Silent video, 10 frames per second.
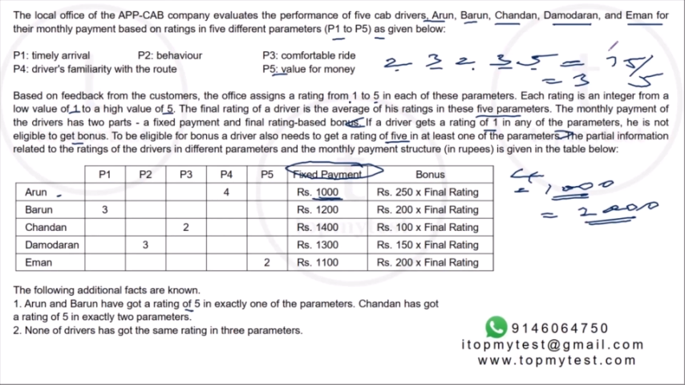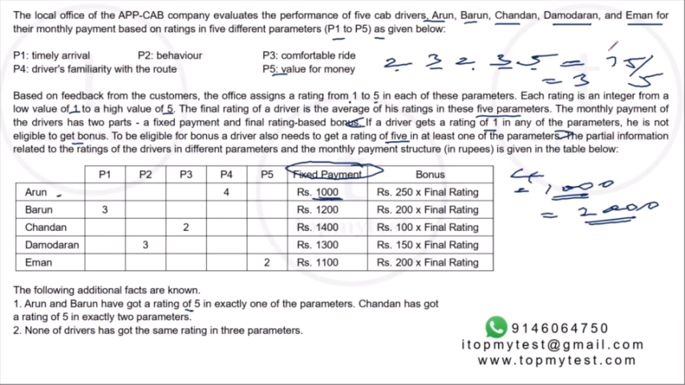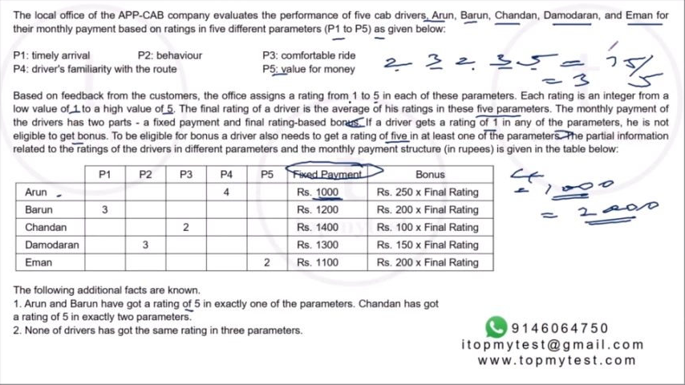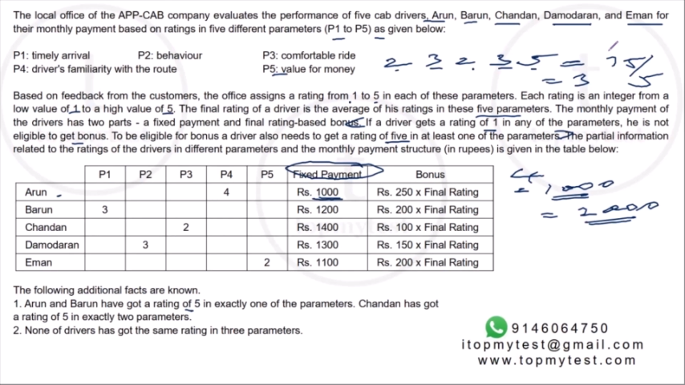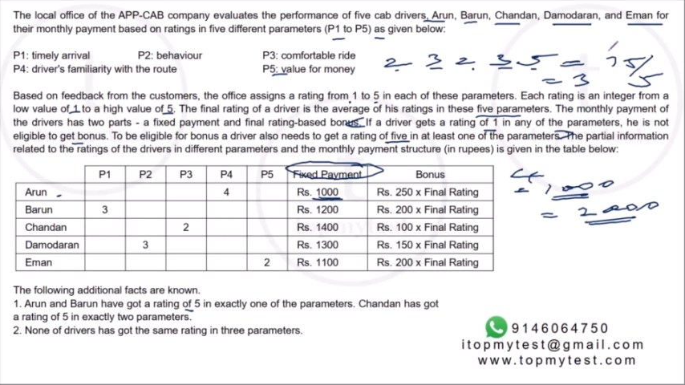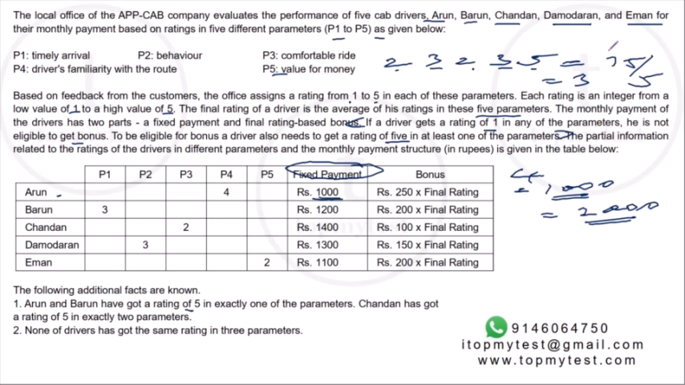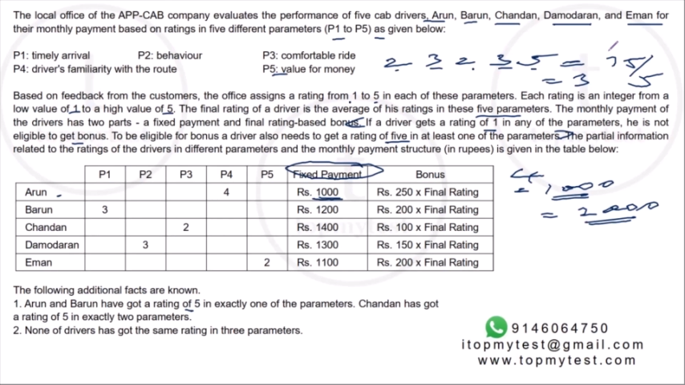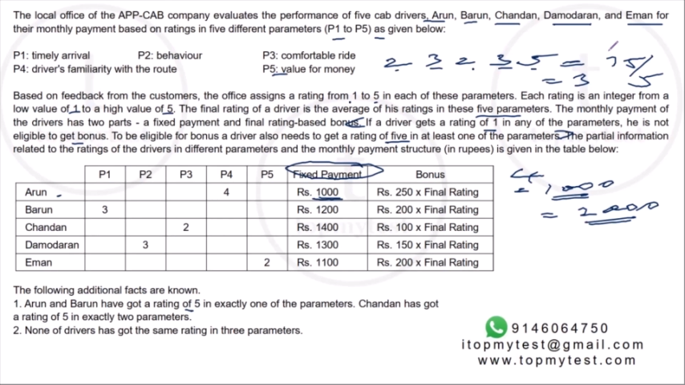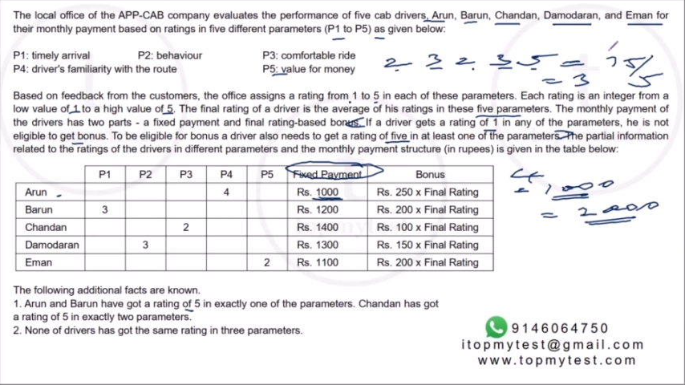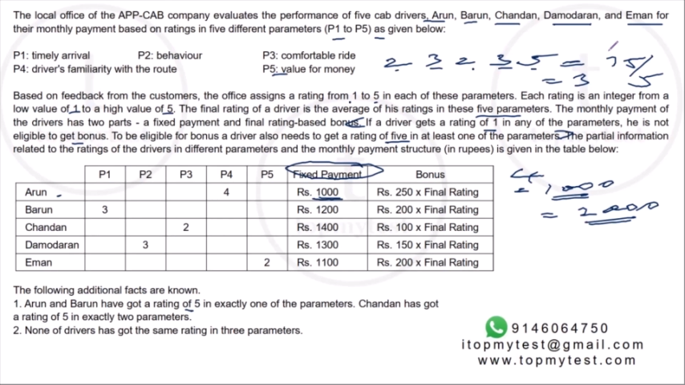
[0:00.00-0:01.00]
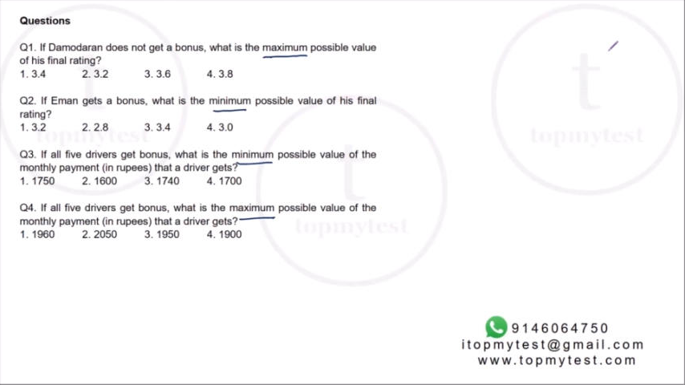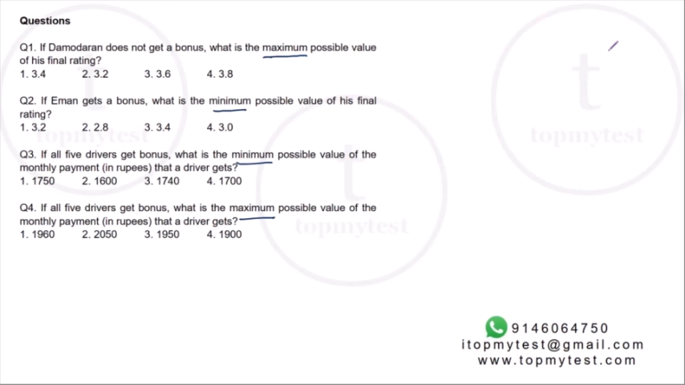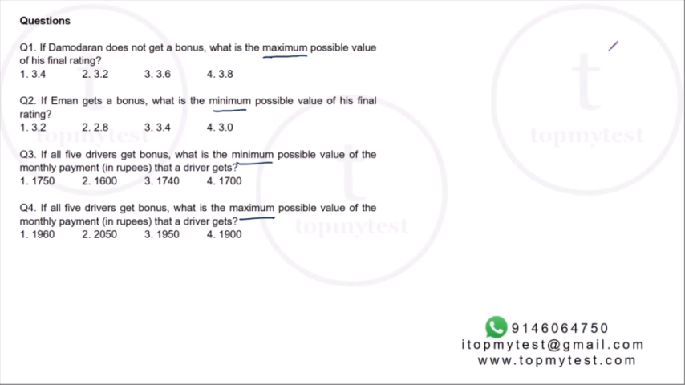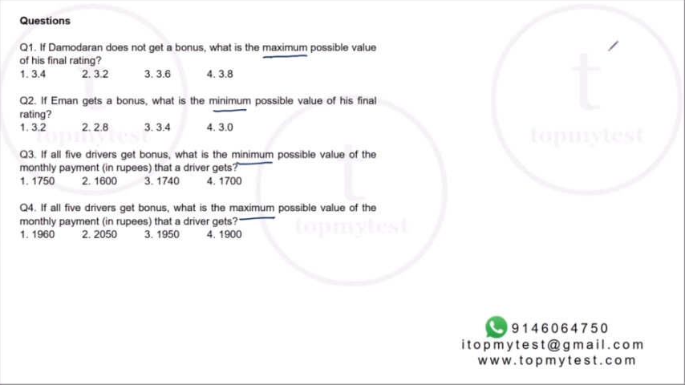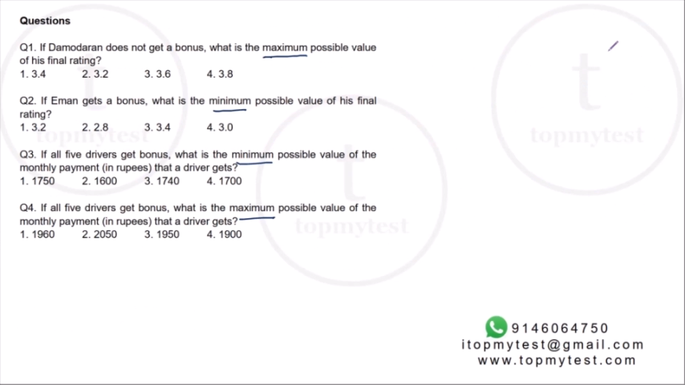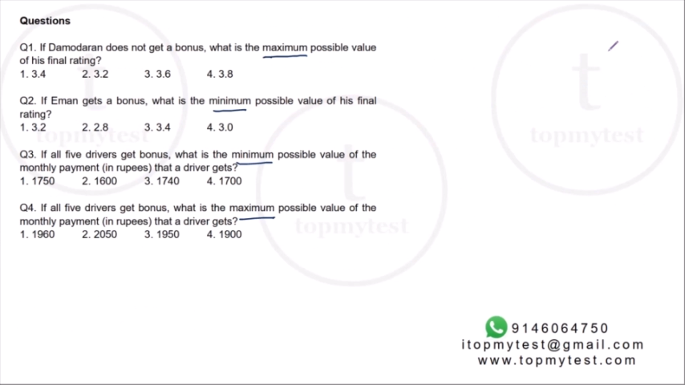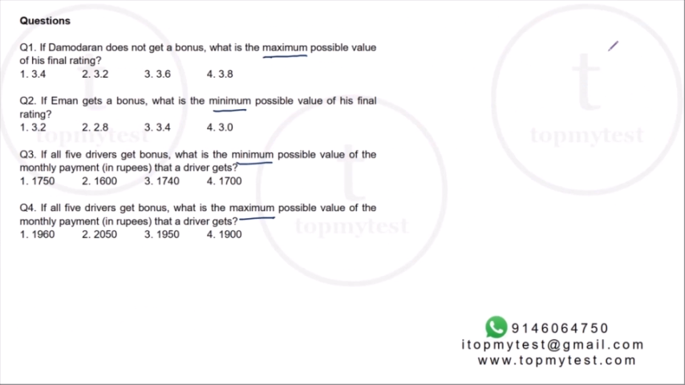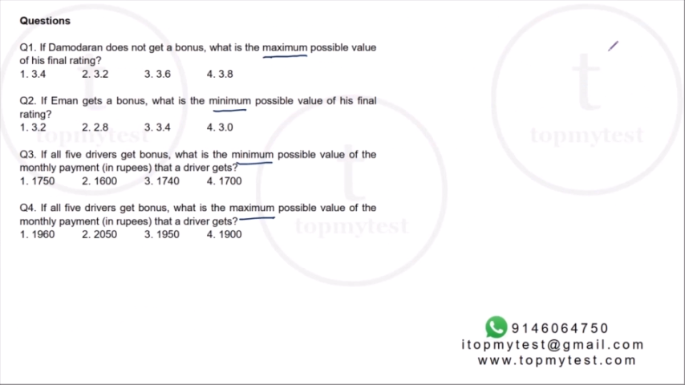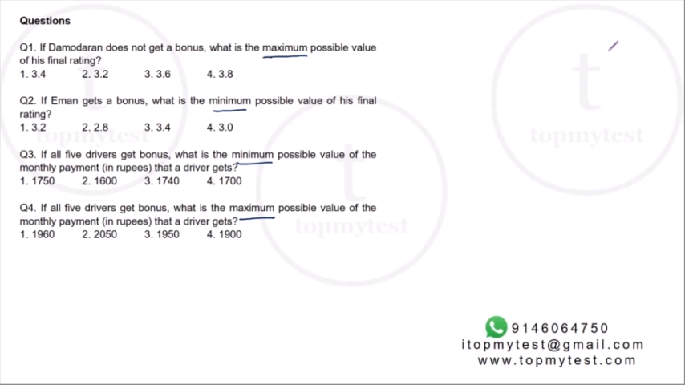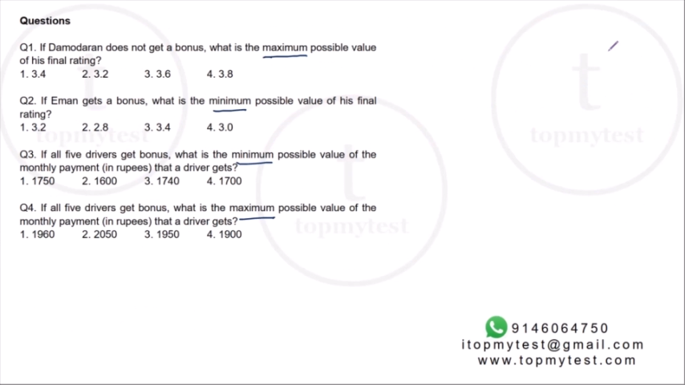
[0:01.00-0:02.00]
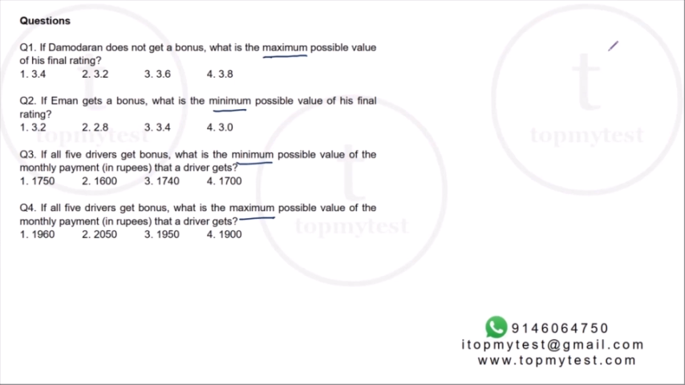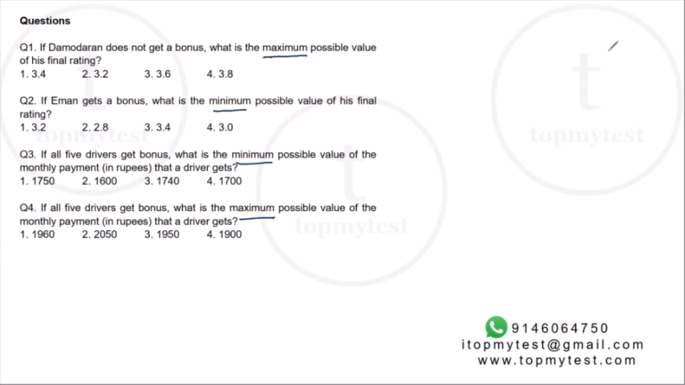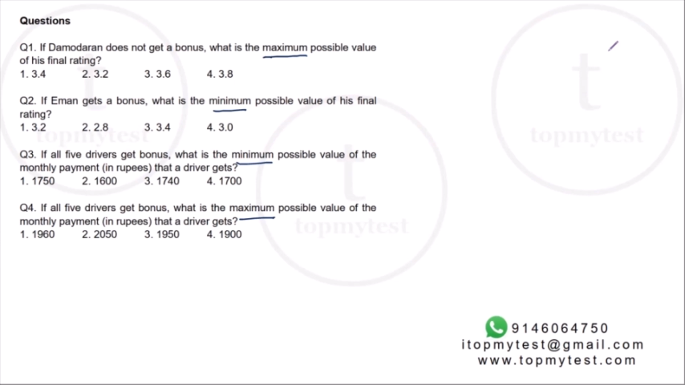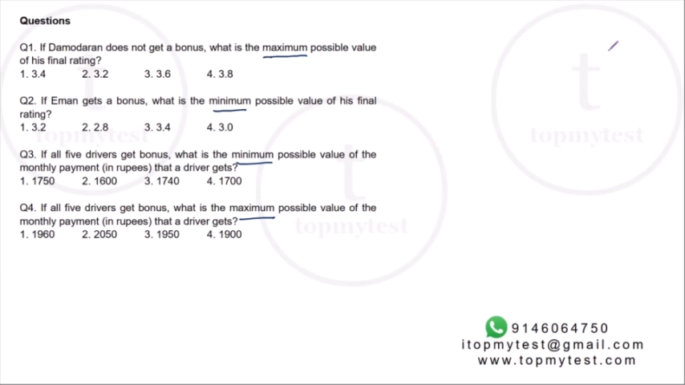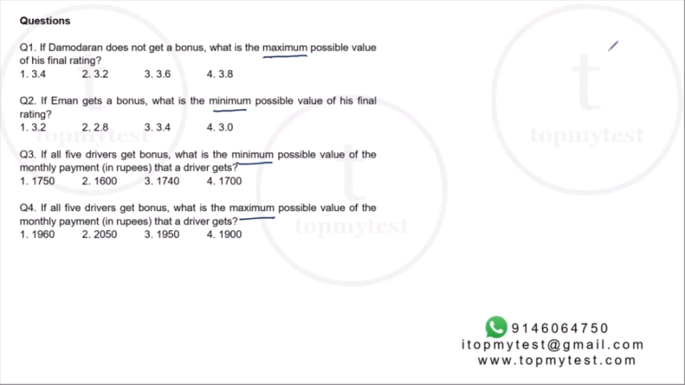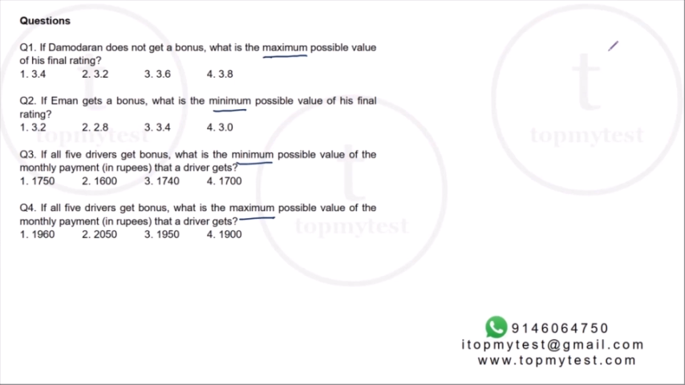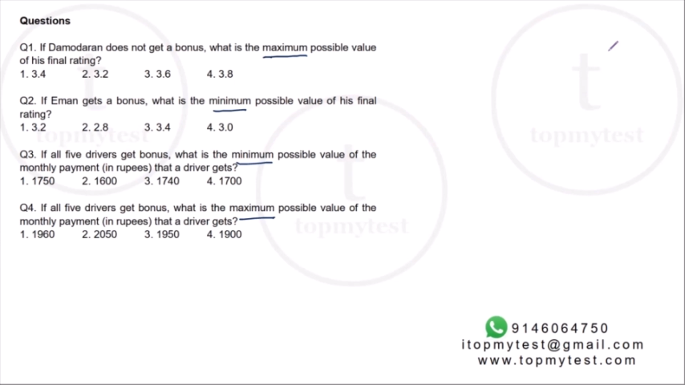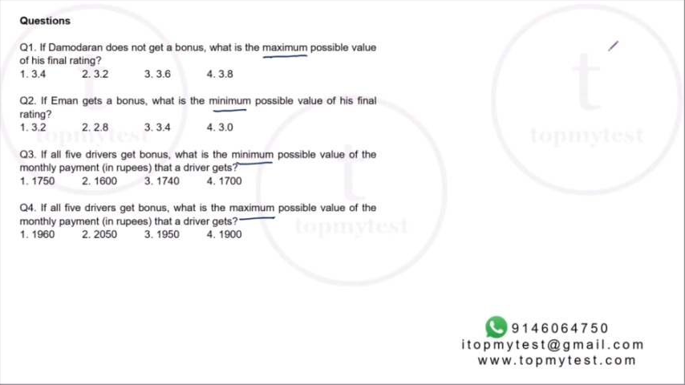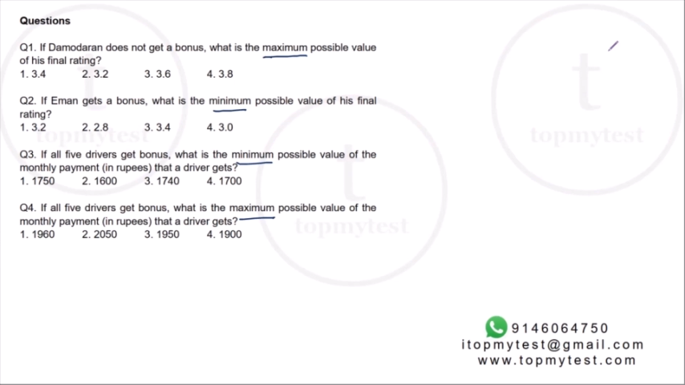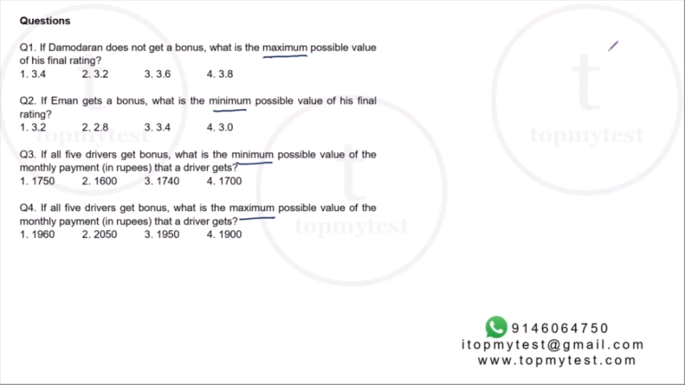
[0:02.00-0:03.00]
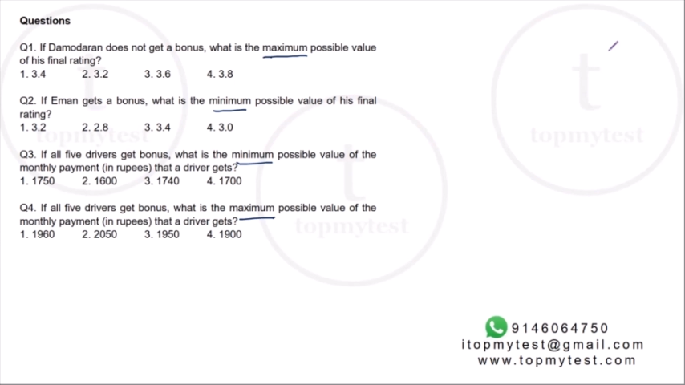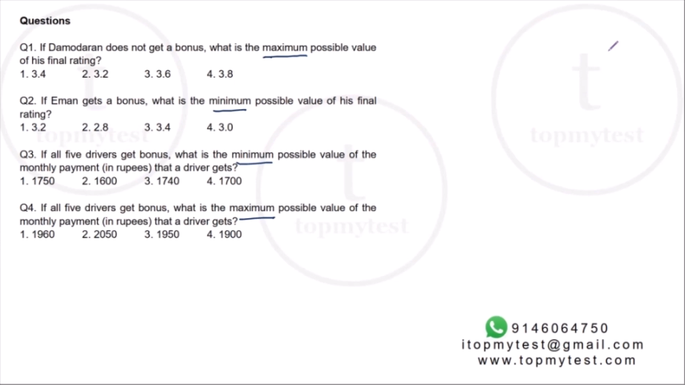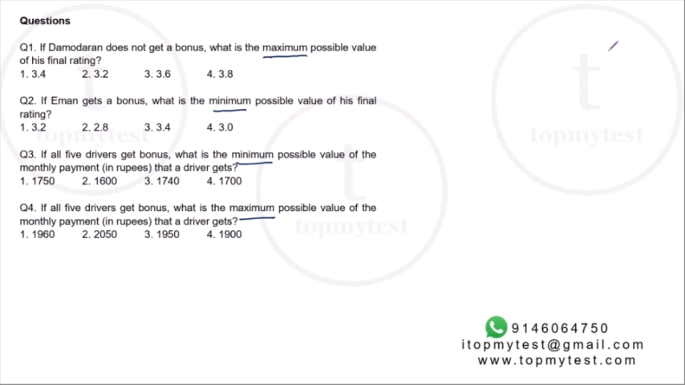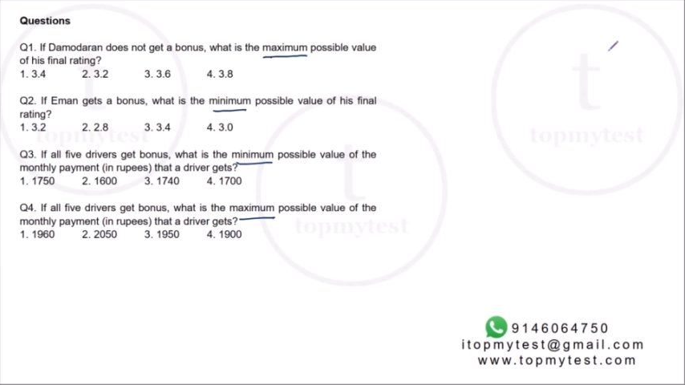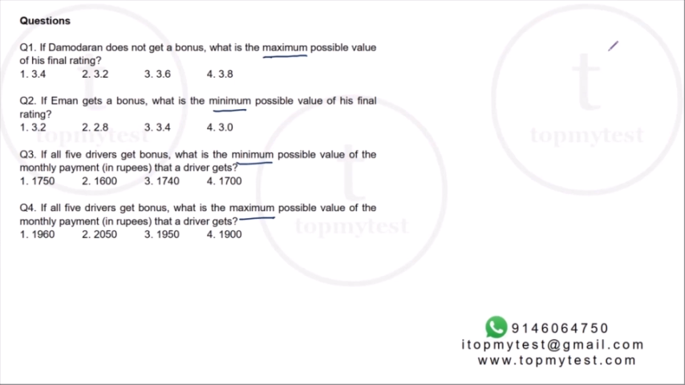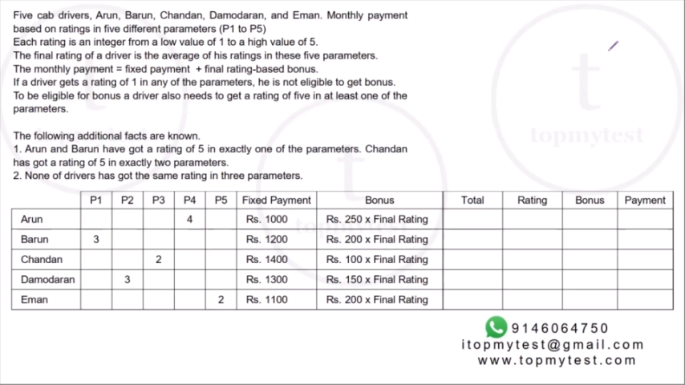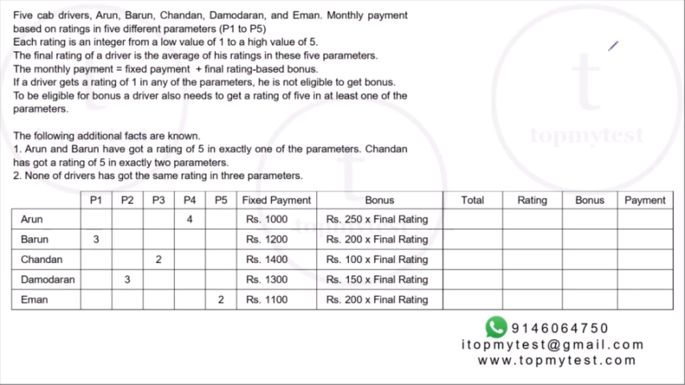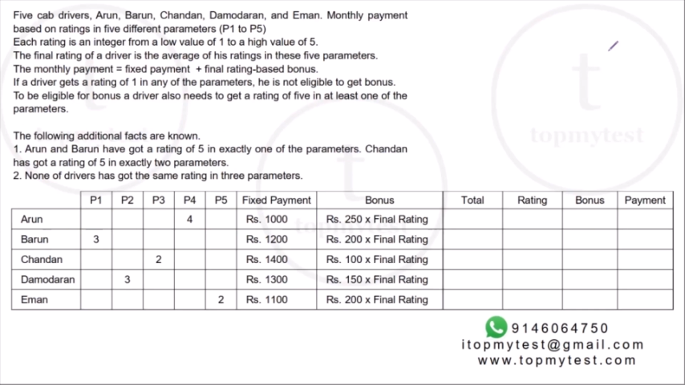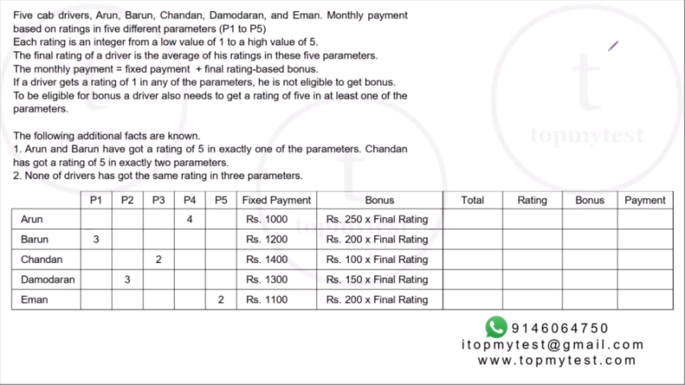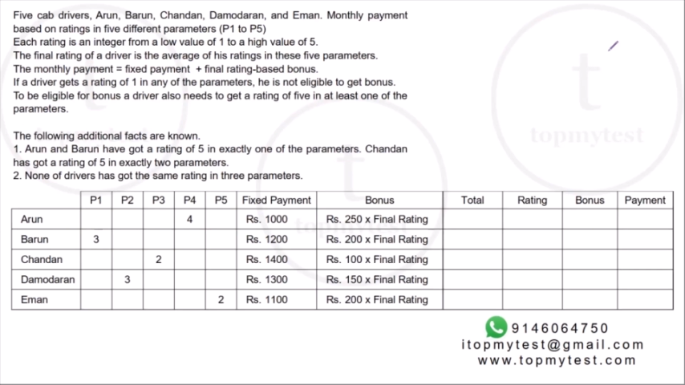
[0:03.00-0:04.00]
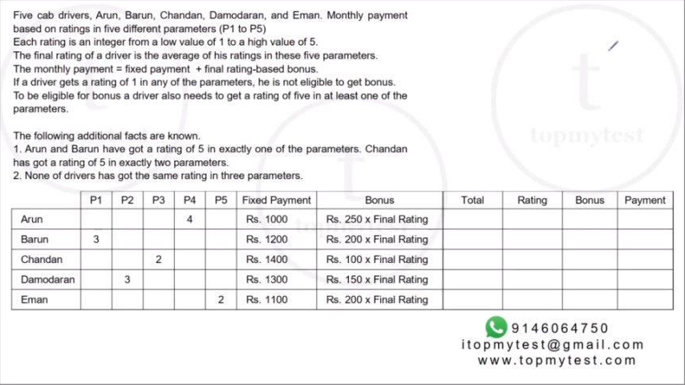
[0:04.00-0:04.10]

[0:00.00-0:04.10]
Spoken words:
[unreadable: no face in view]